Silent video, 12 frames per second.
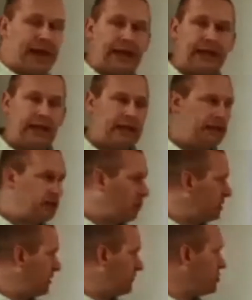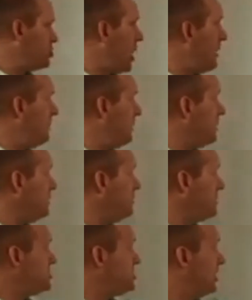back into a different topic,
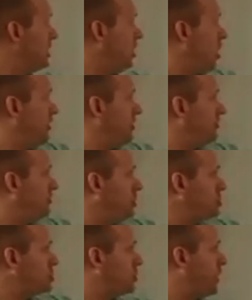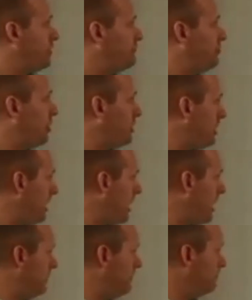but still on the per square foot
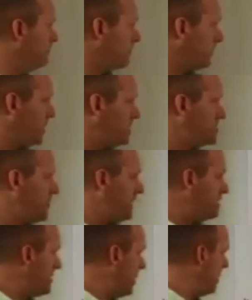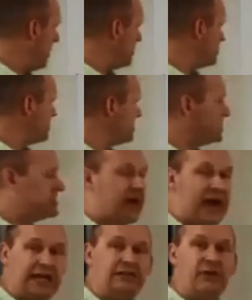expense here, is the
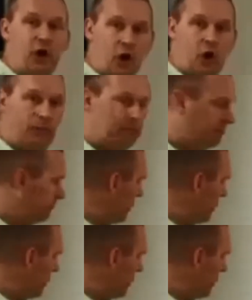design of a home,